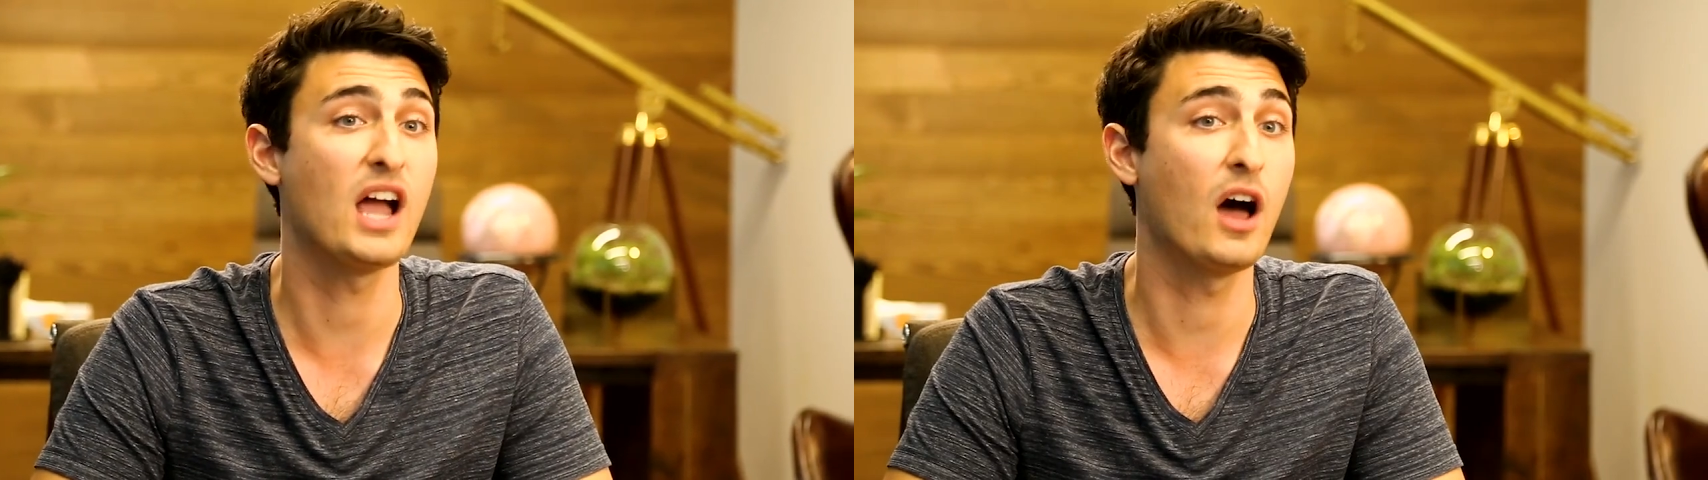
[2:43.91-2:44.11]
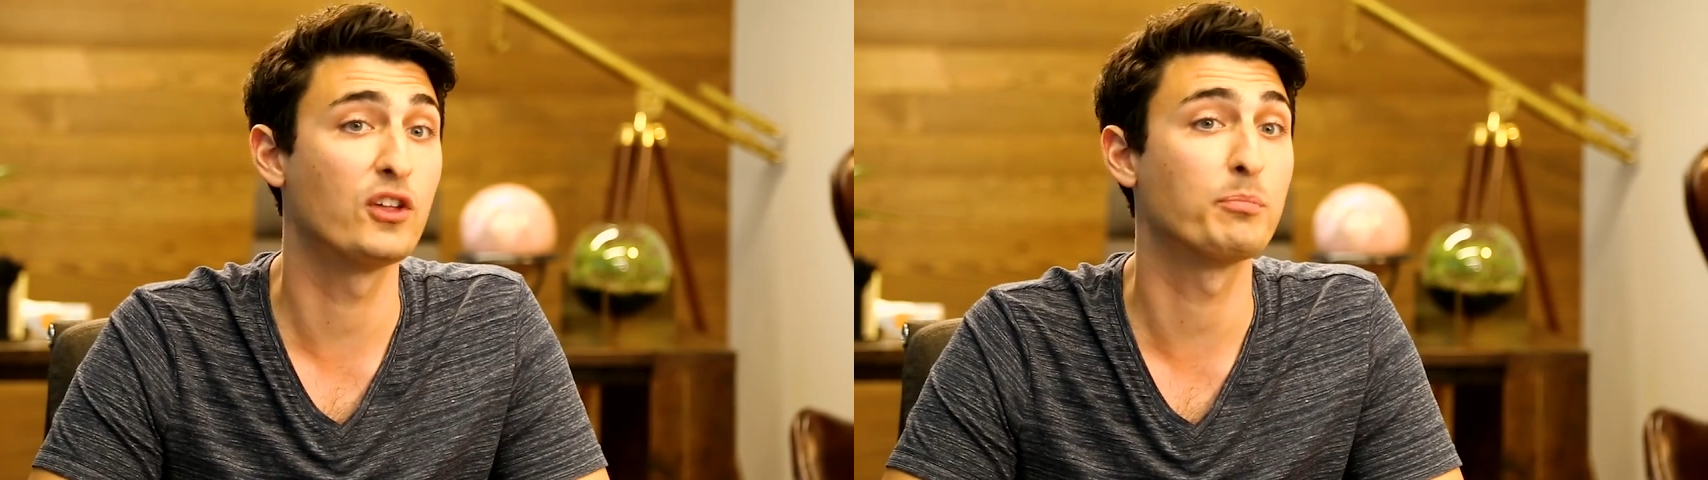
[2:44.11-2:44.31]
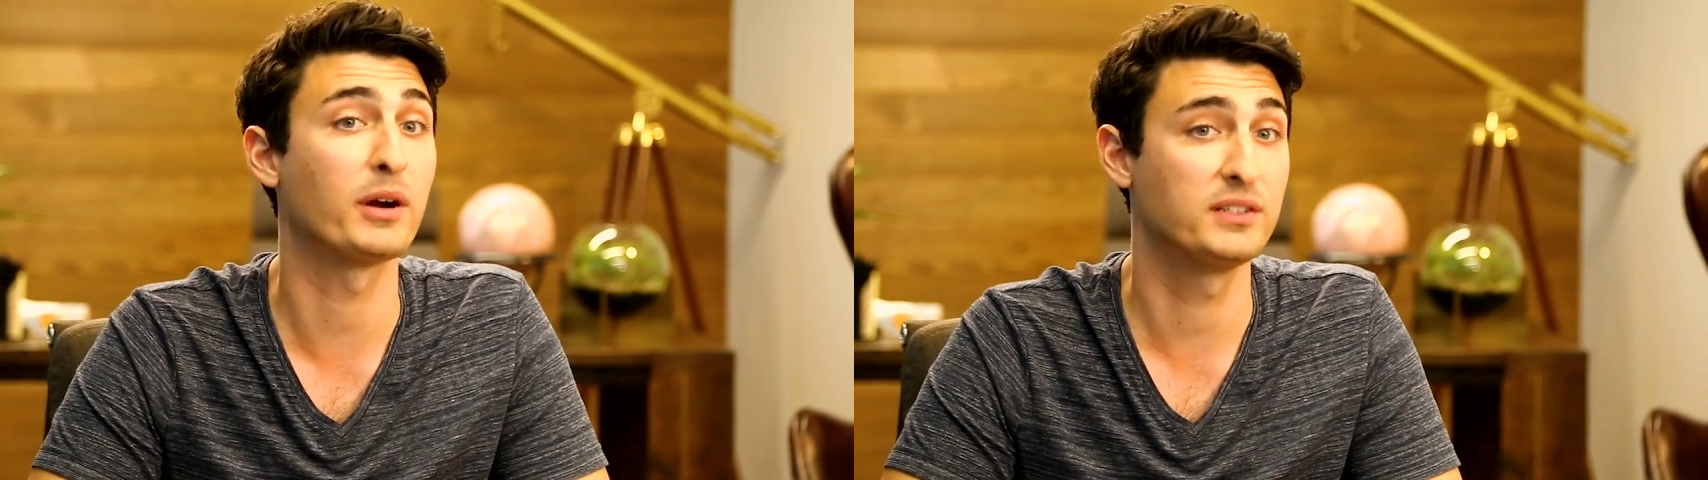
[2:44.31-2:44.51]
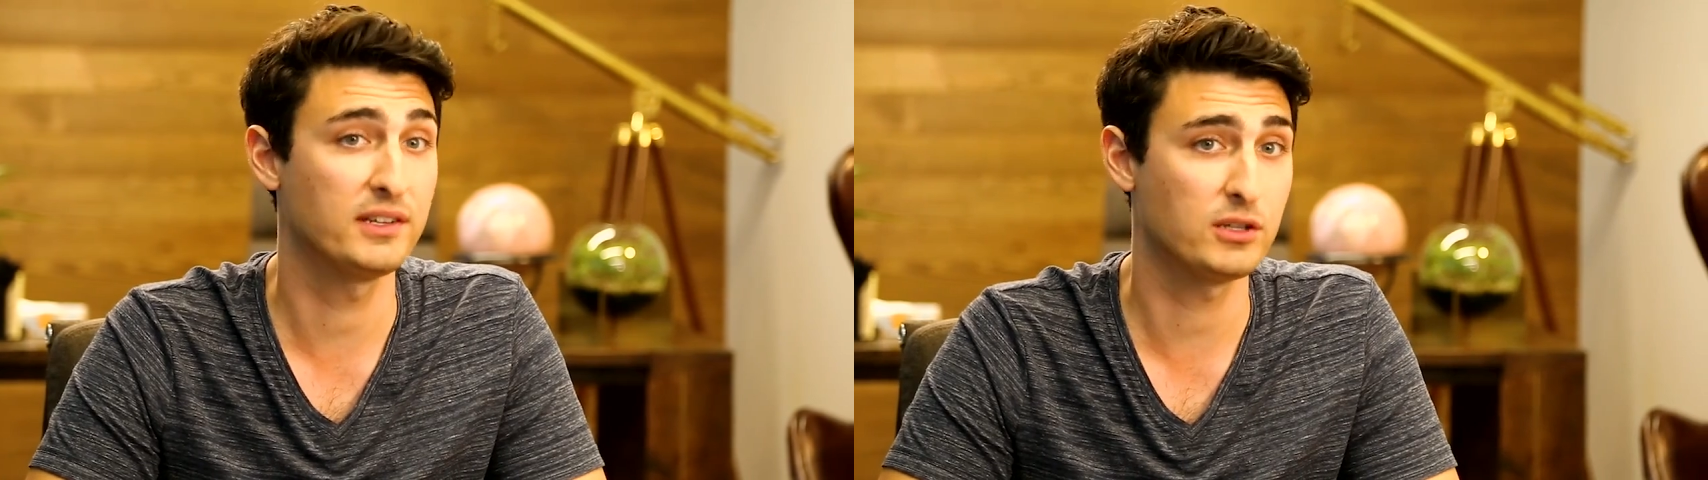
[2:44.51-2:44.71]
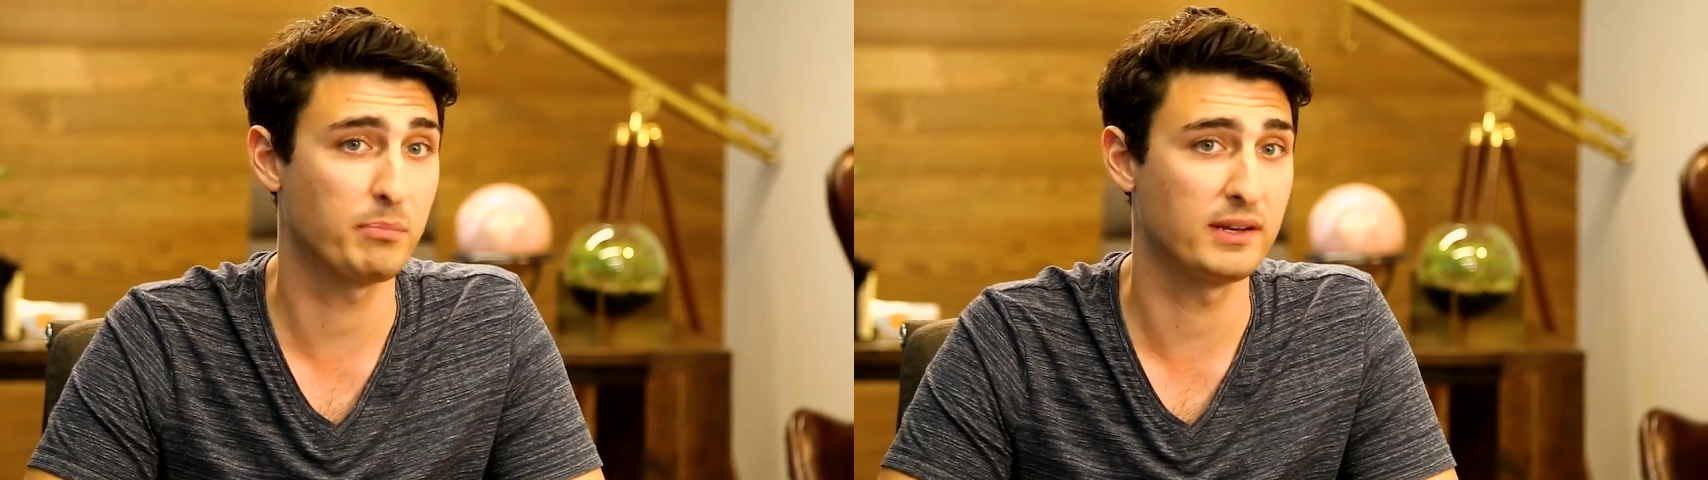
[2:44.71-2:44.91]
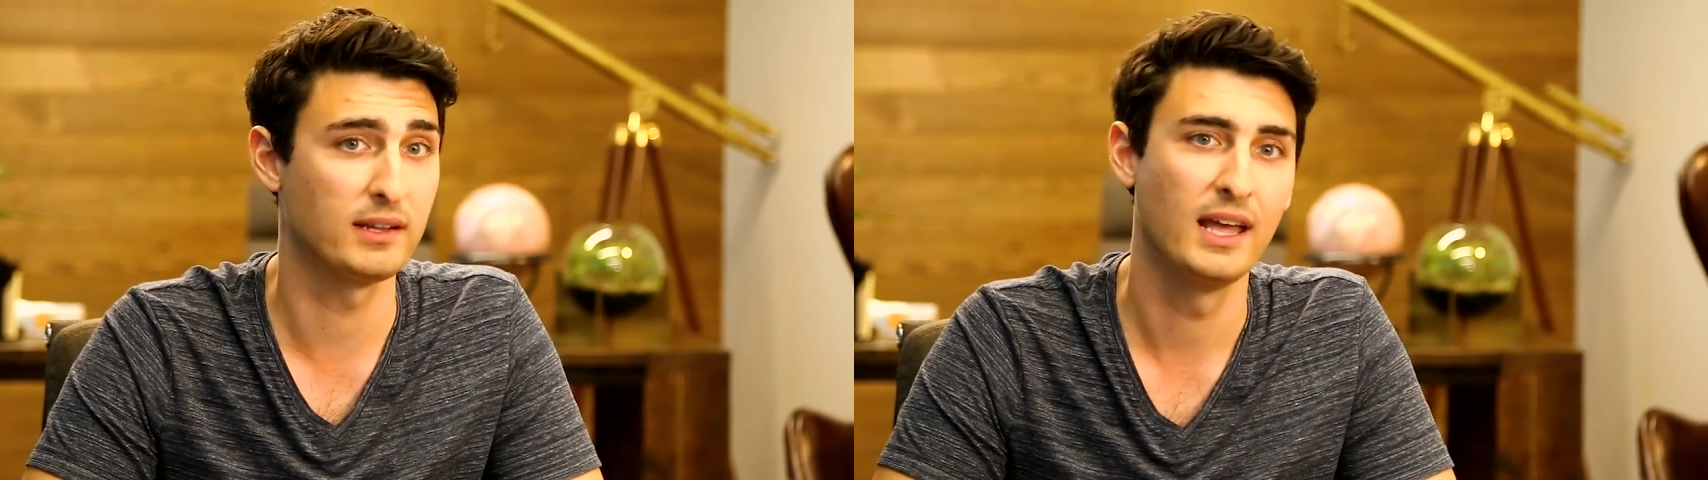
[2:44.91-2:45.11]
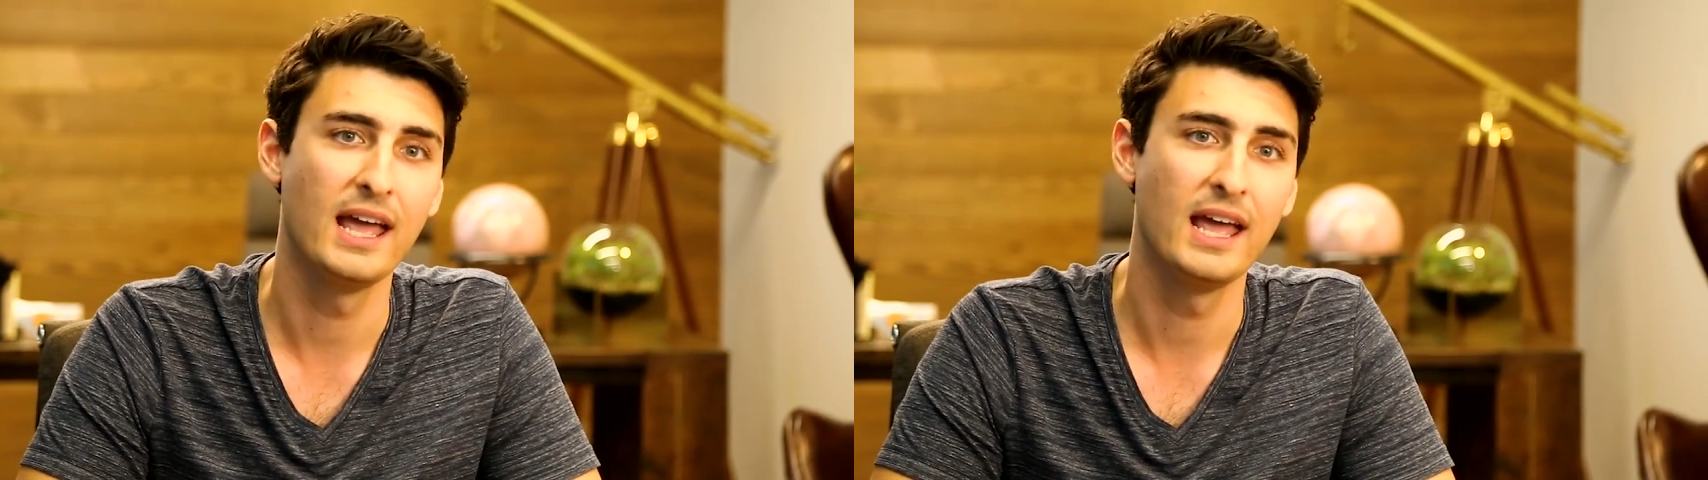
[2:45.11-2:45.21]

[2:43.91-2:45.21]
other participant,